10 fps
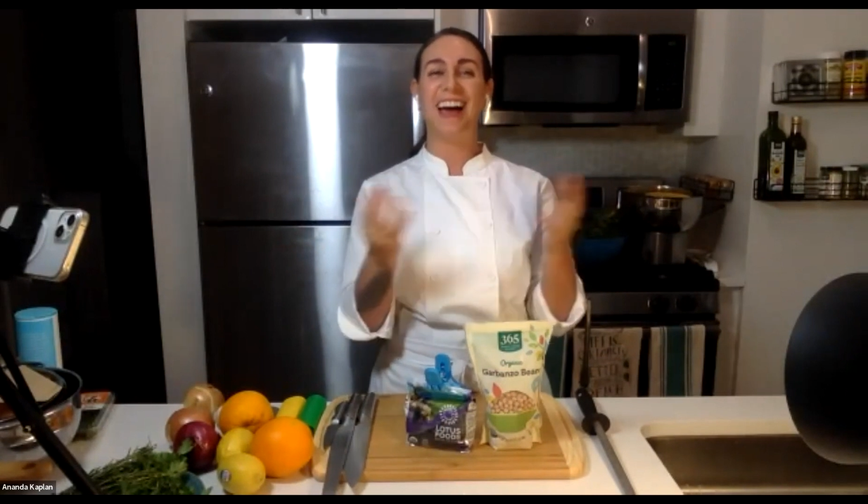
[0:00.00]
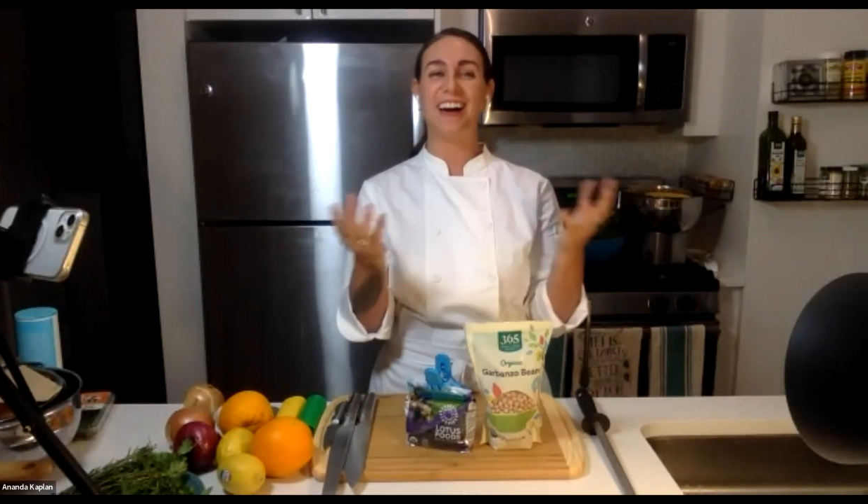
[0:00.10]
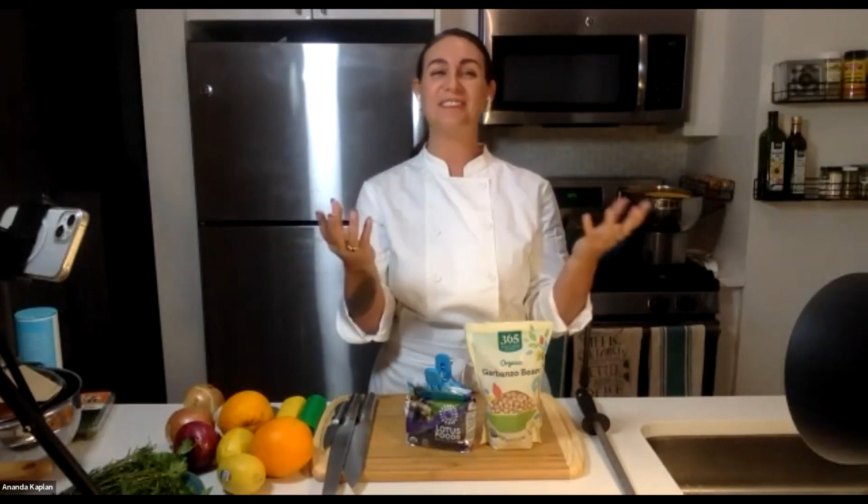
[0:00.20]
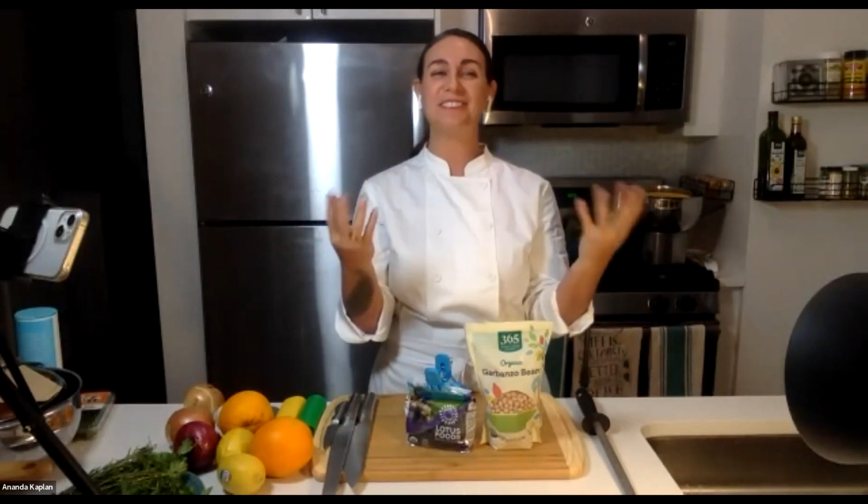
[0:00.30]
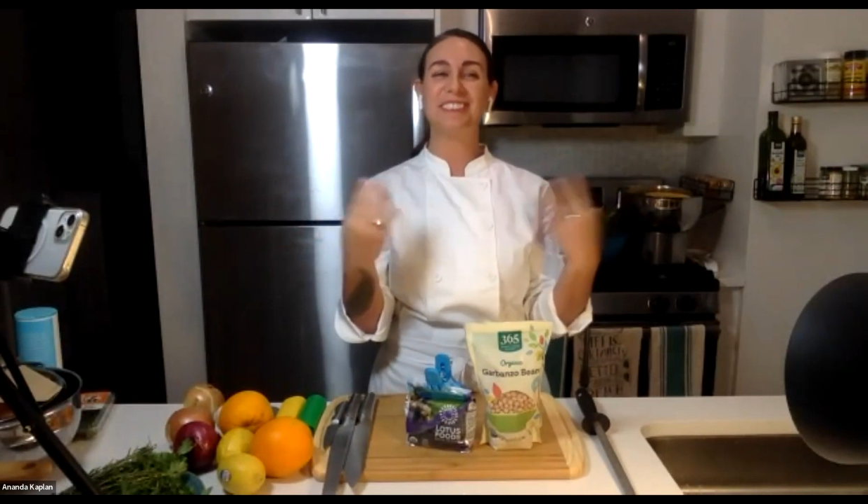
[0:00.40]

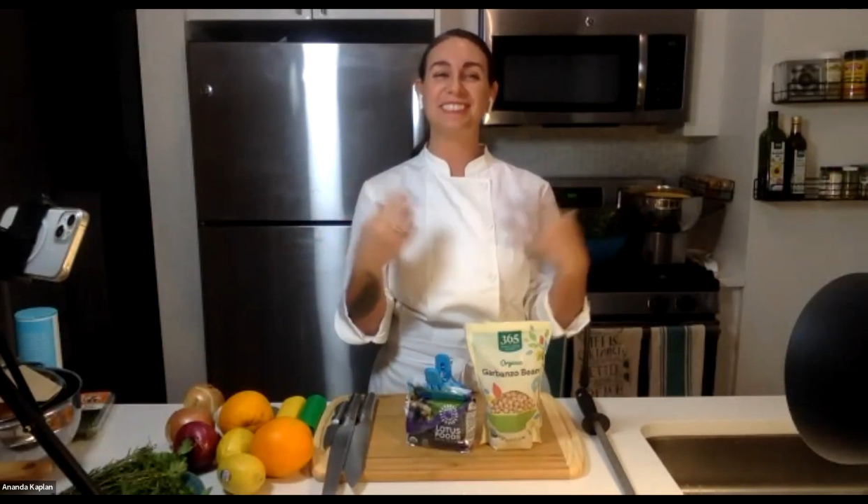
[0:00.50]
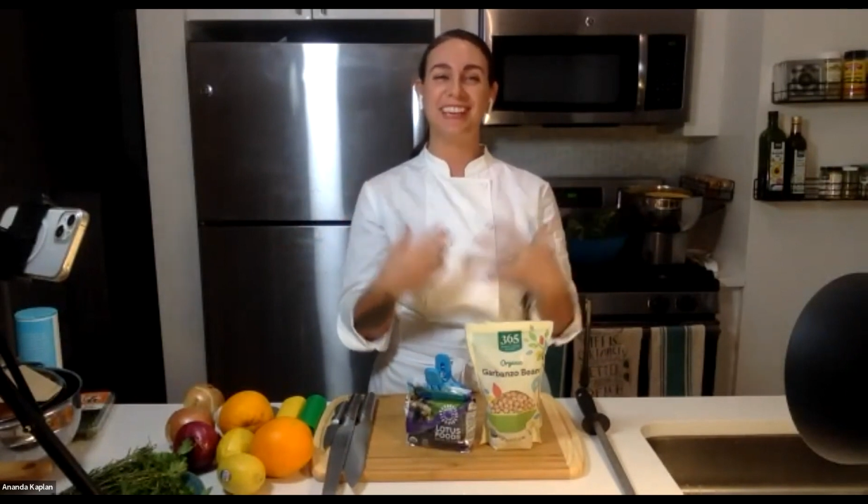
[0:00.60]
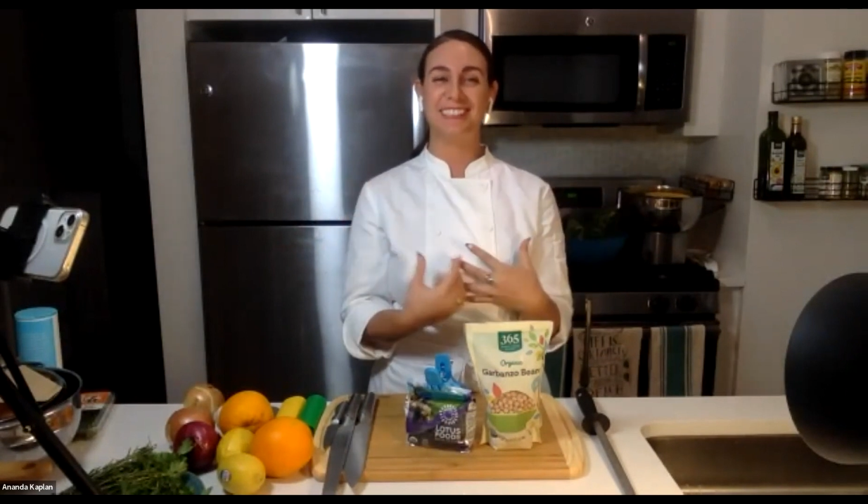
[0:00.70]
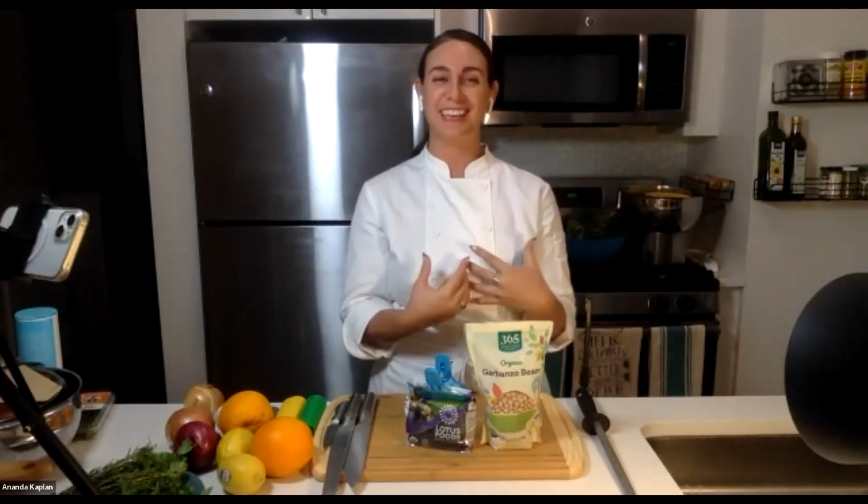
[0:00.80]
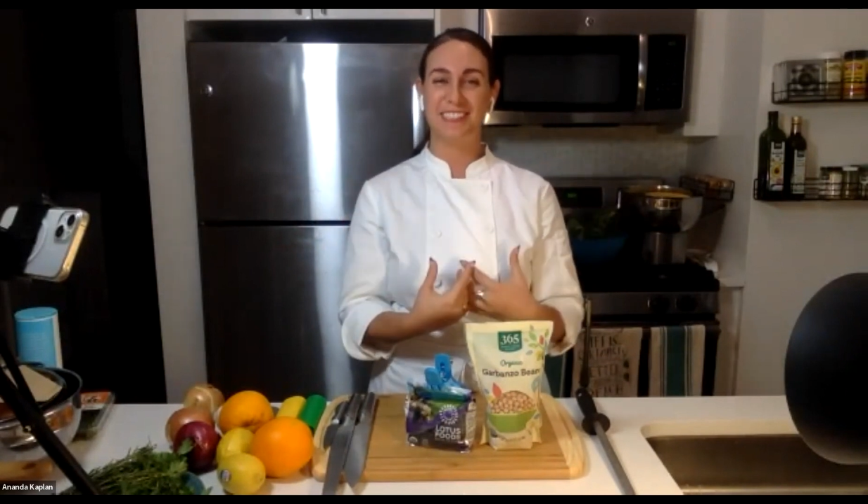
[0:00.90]
helps with
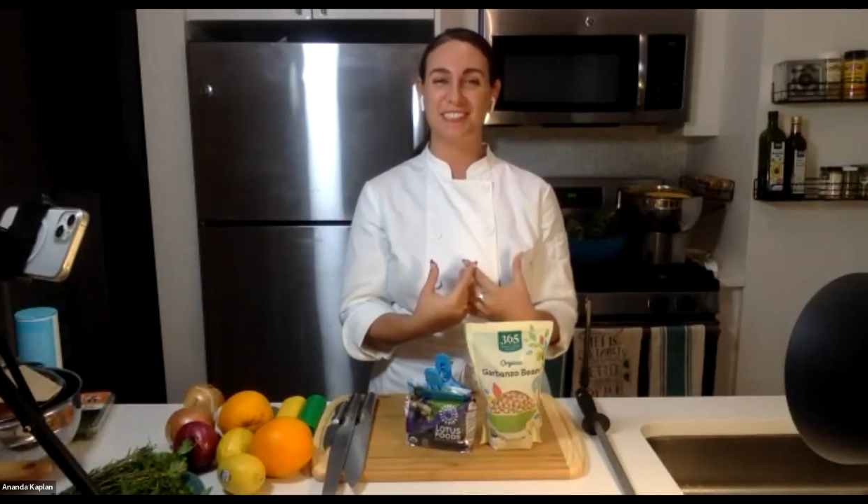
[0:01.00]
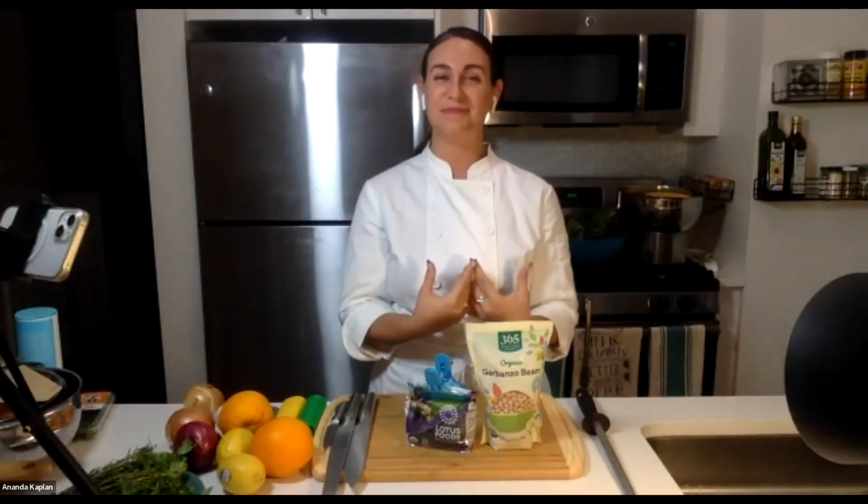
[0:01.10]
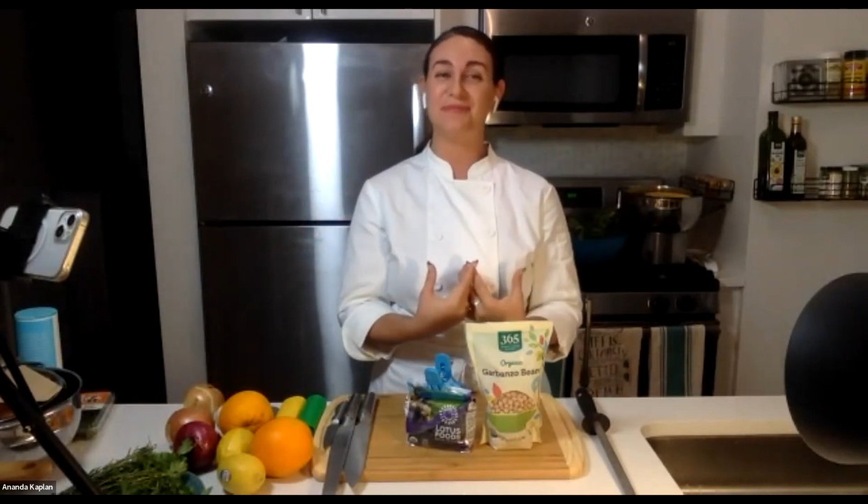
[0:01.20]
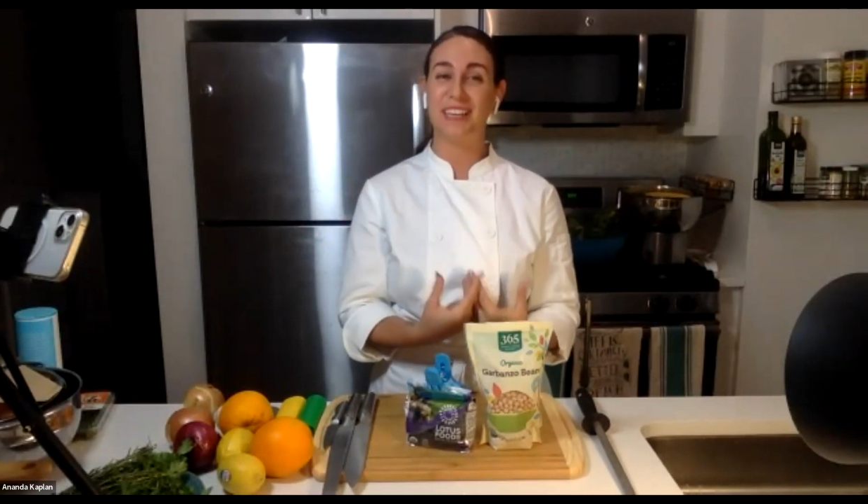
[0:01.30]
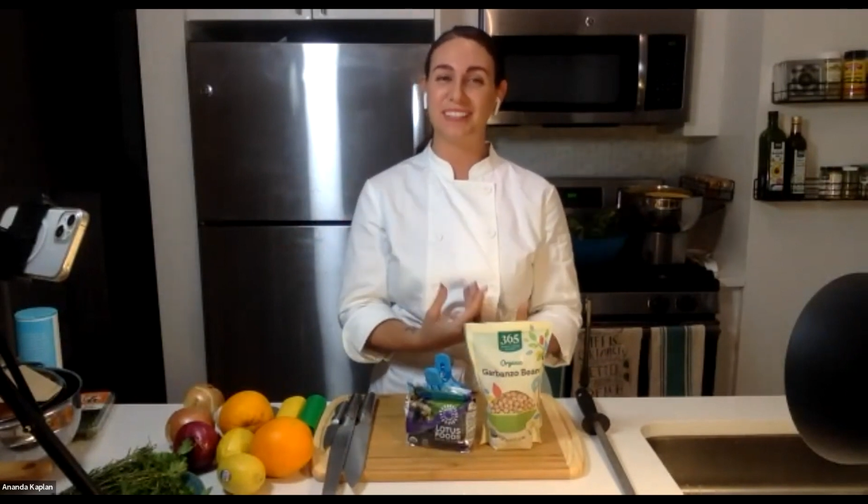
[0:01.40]

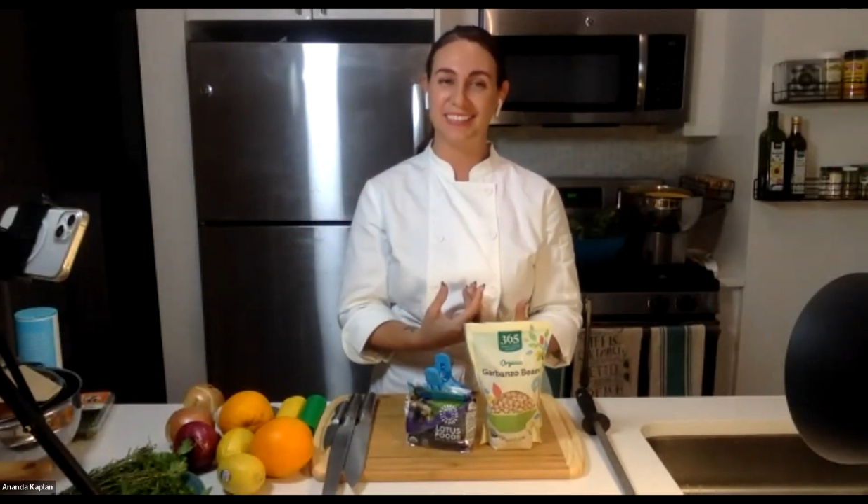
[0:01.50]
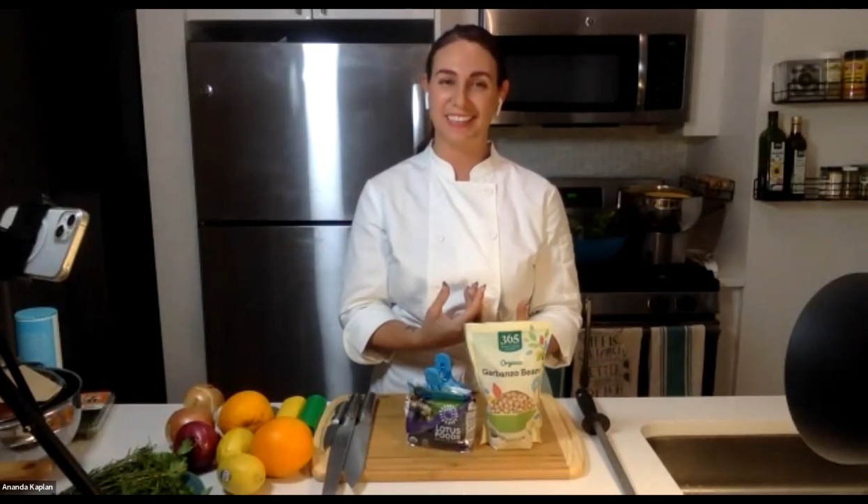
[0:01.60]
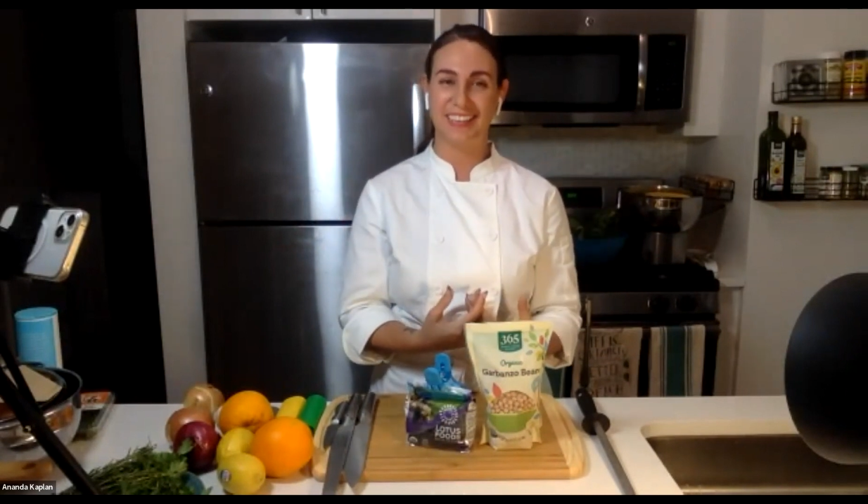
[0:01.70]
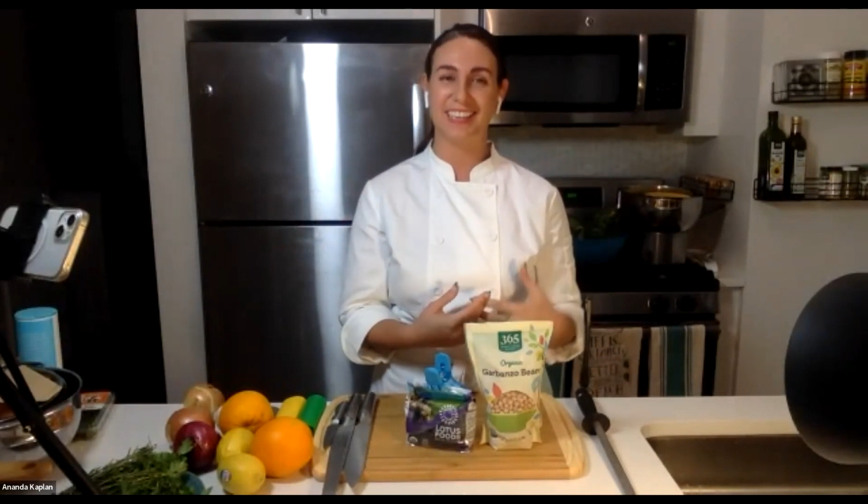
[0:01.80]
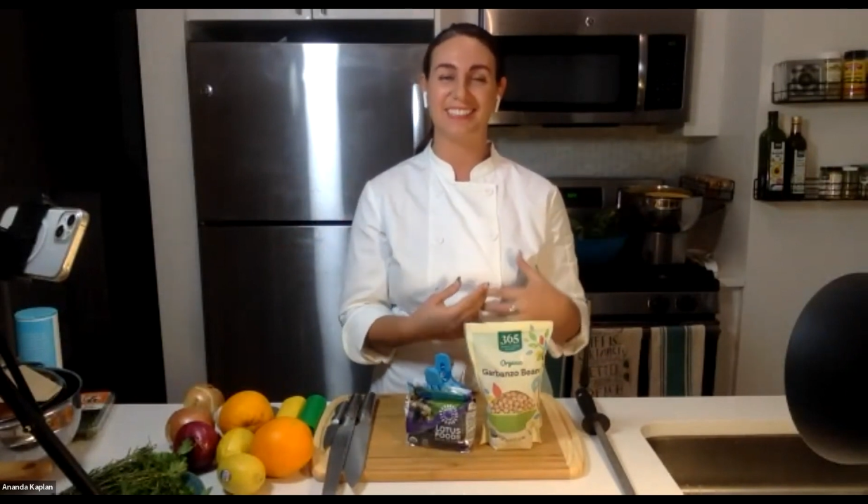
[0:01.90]
digestibility